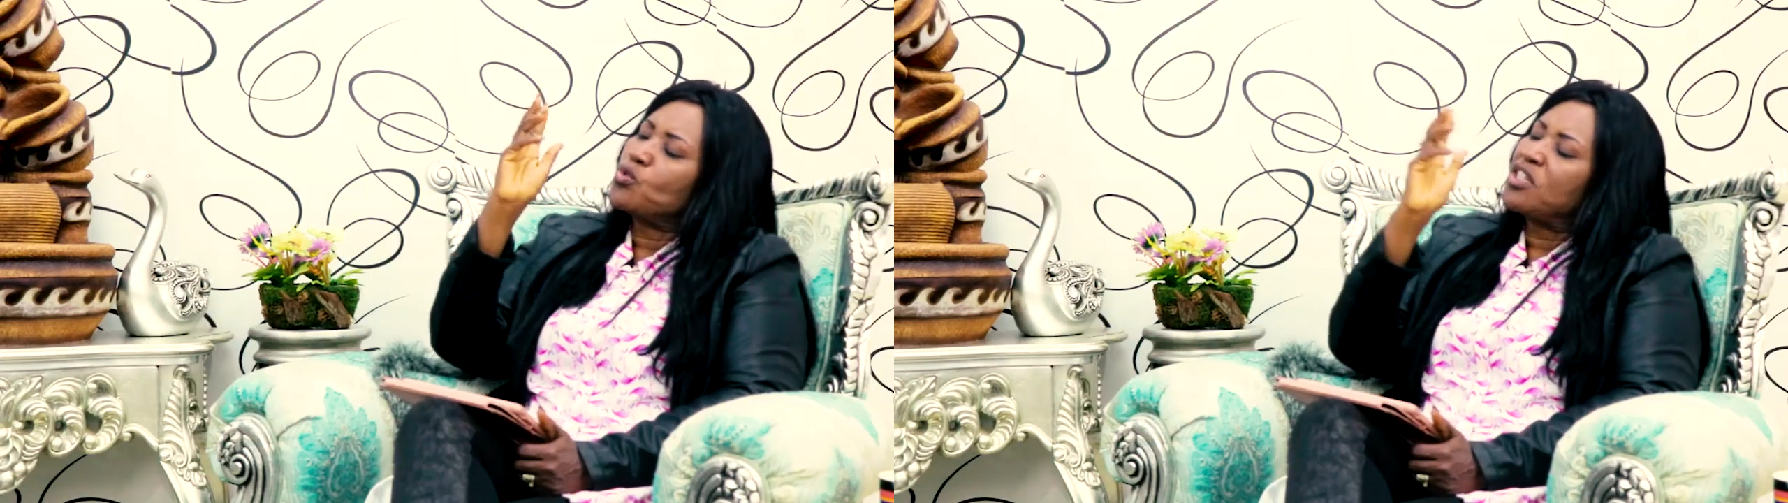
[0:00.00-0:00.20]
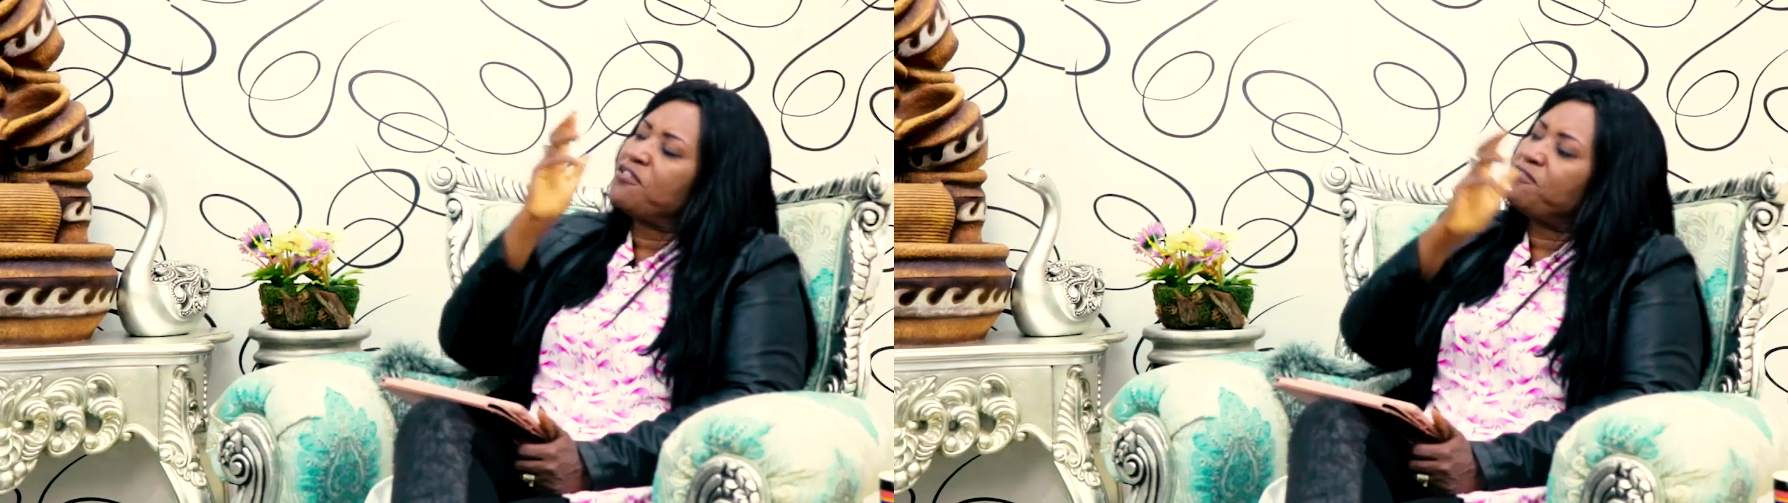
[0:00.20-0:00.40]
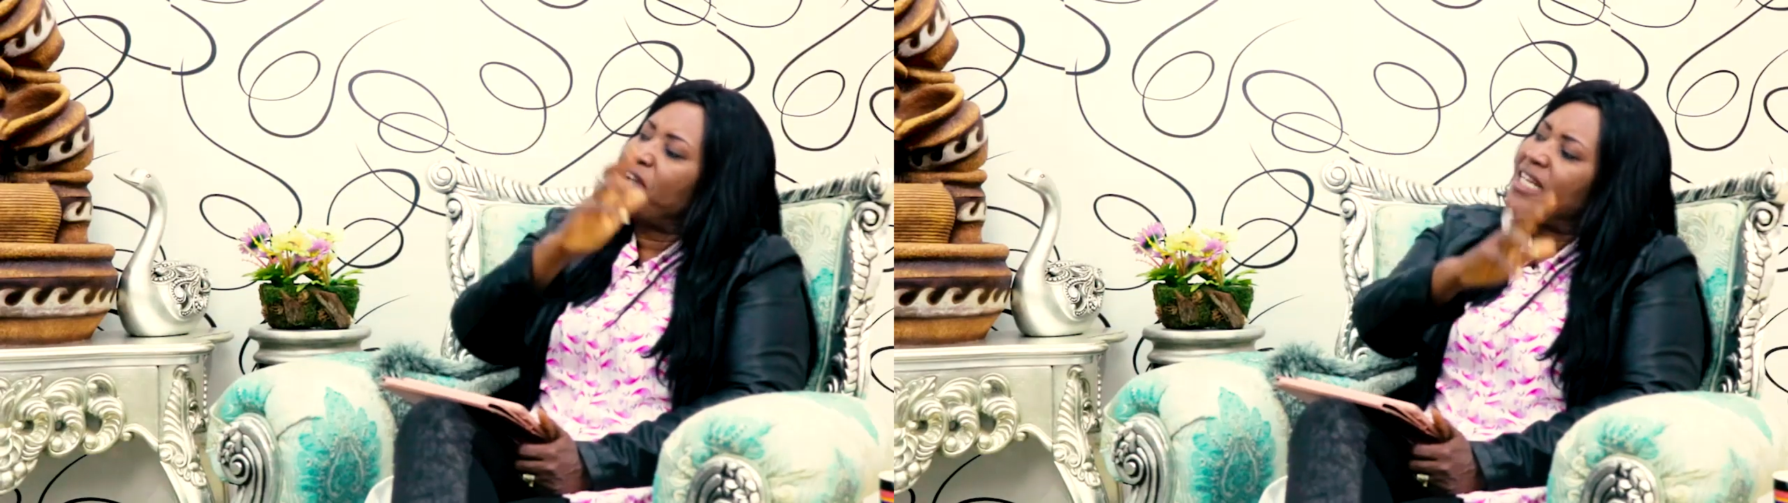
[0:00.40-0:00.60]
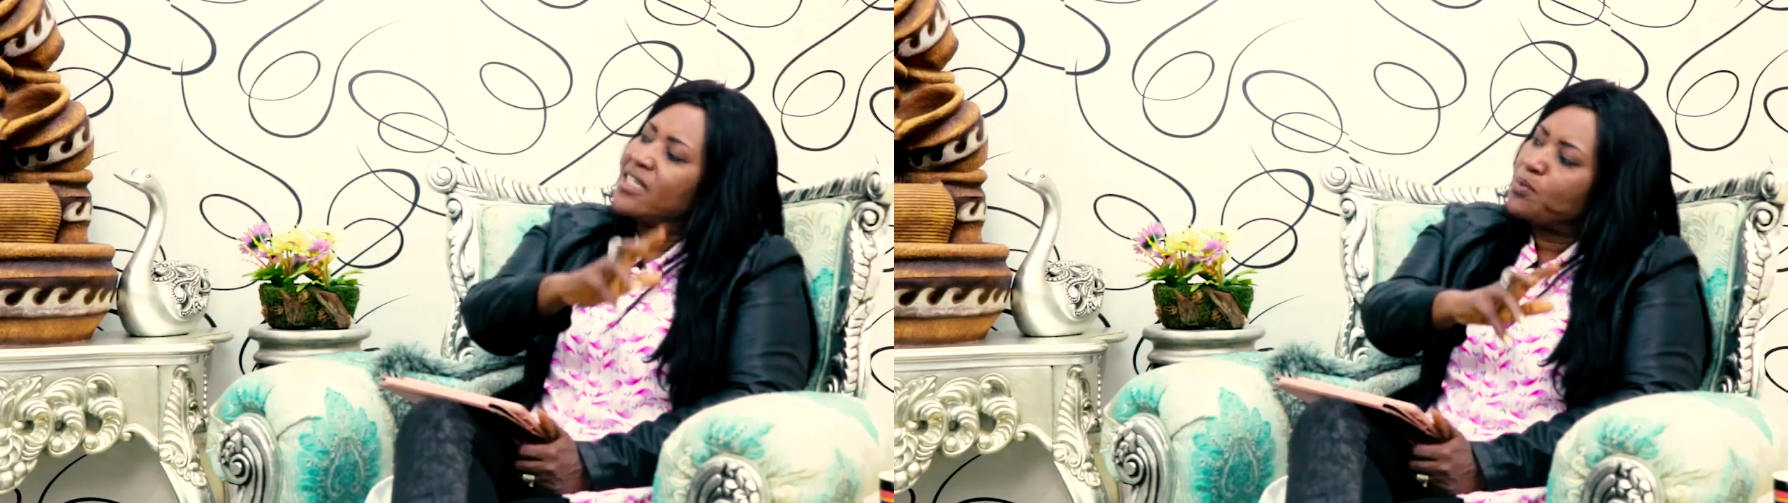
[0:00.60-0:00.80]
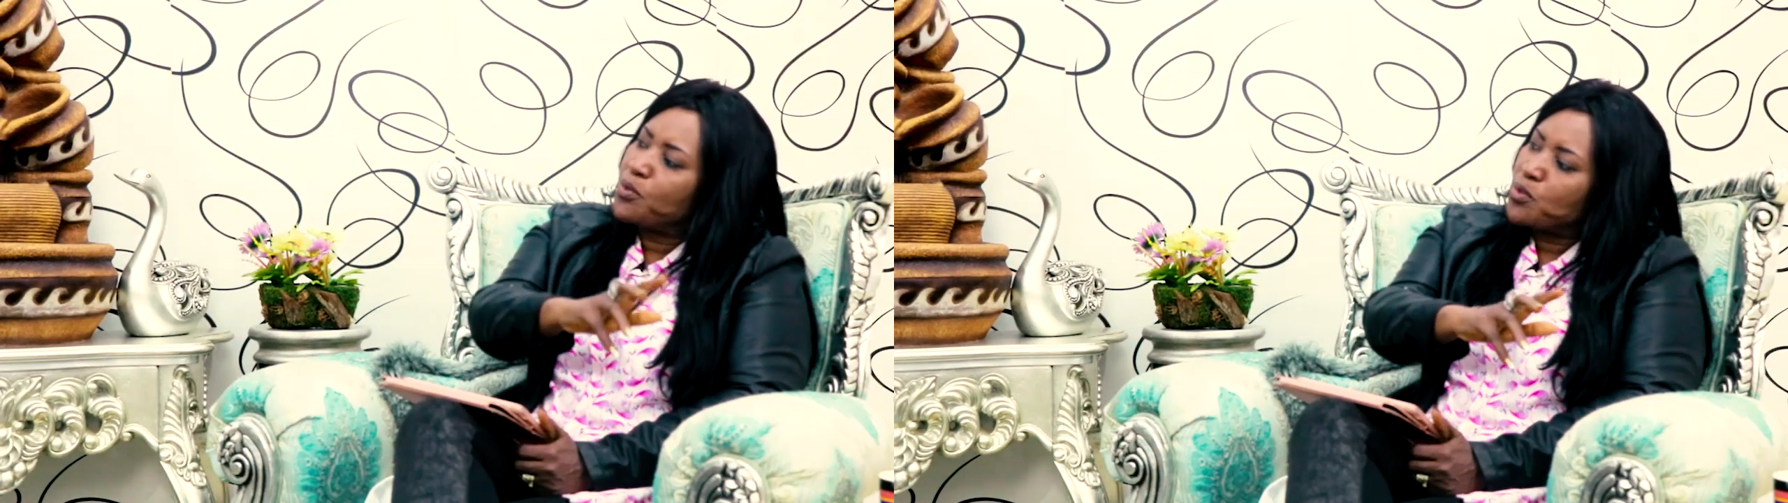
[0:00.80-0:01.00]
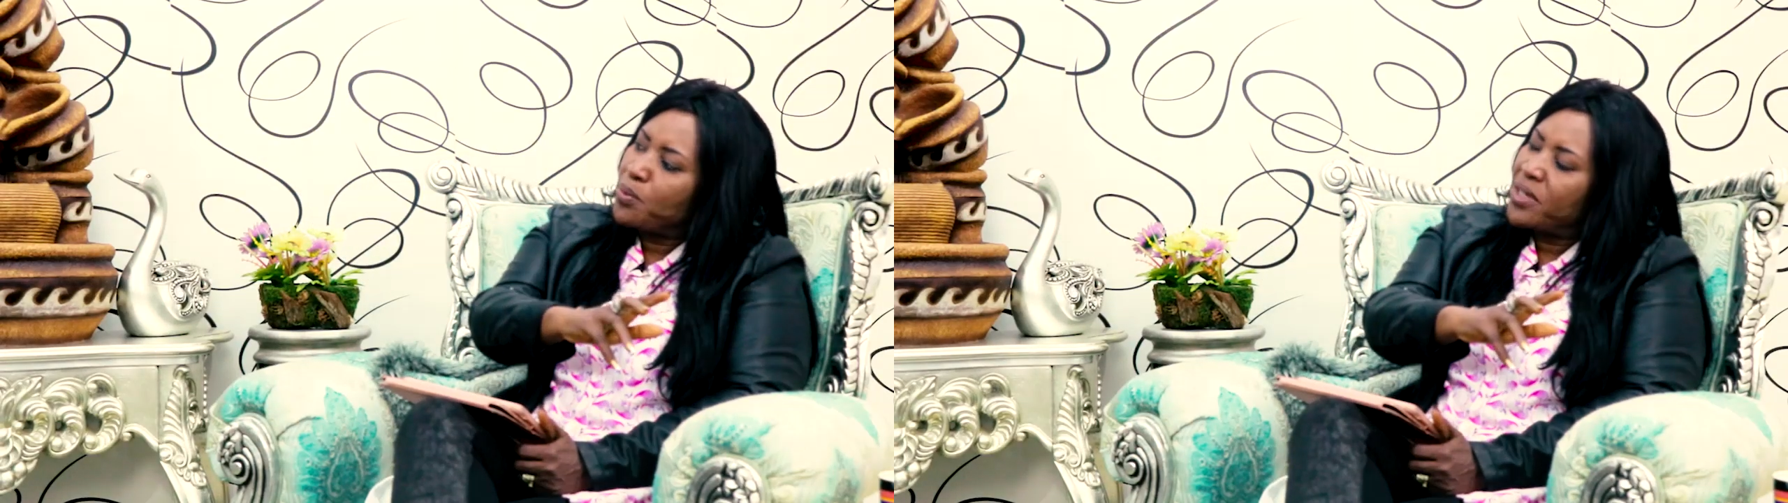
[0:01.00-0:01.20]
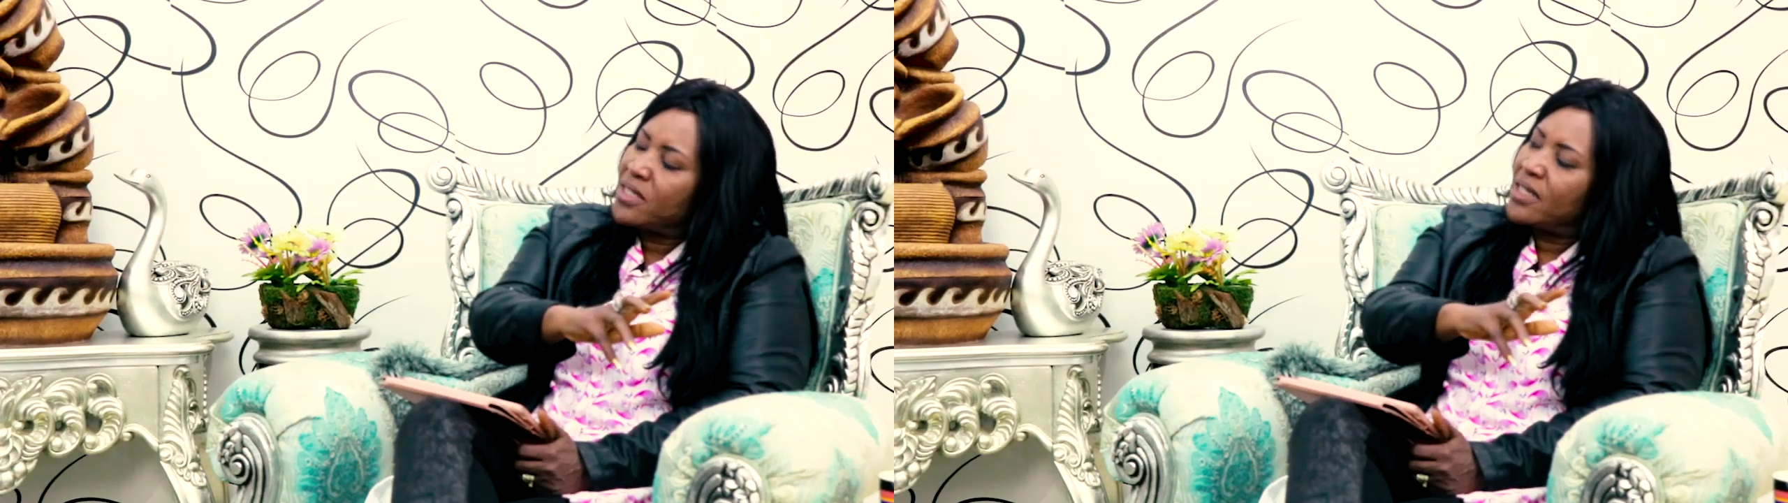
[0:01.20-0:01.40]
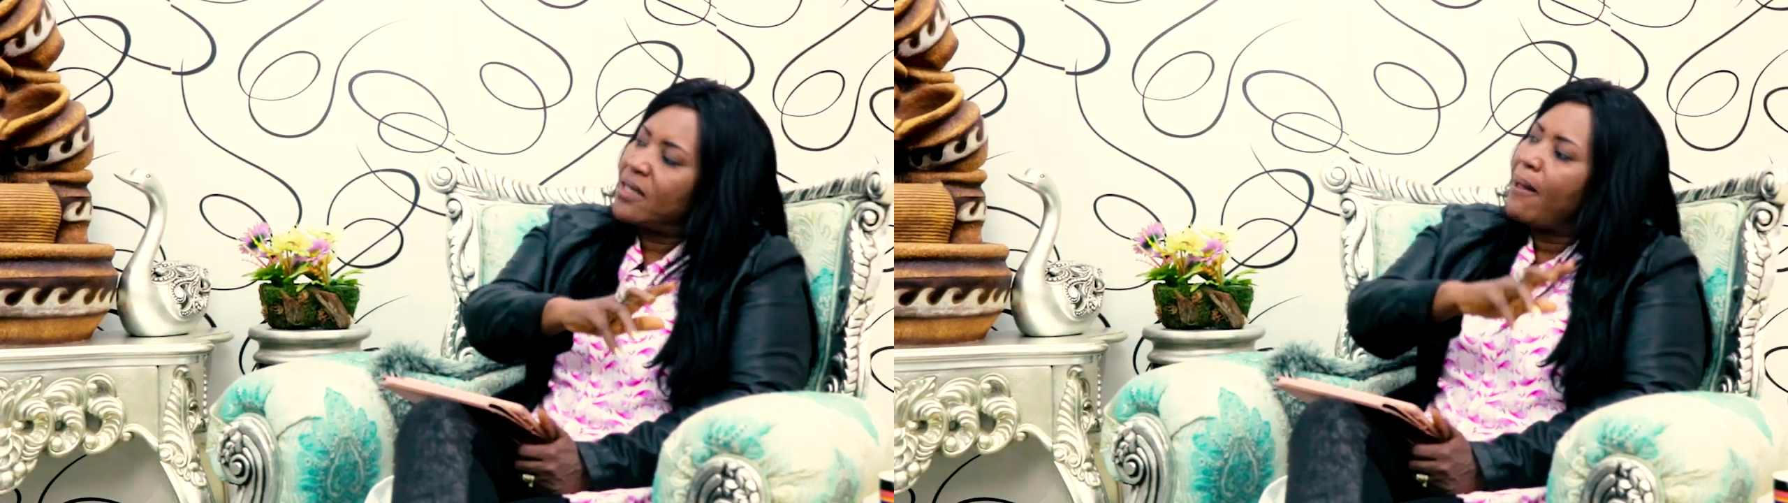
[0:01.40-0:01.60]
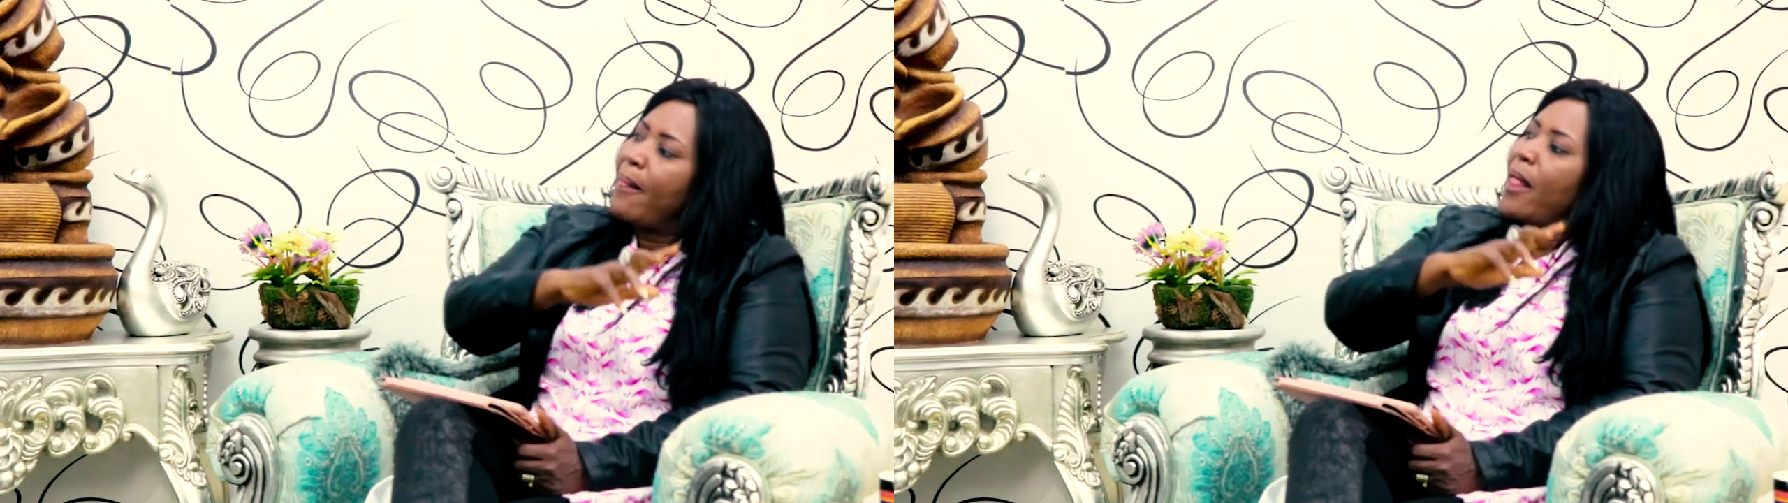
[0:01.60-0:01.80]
to defend prosperity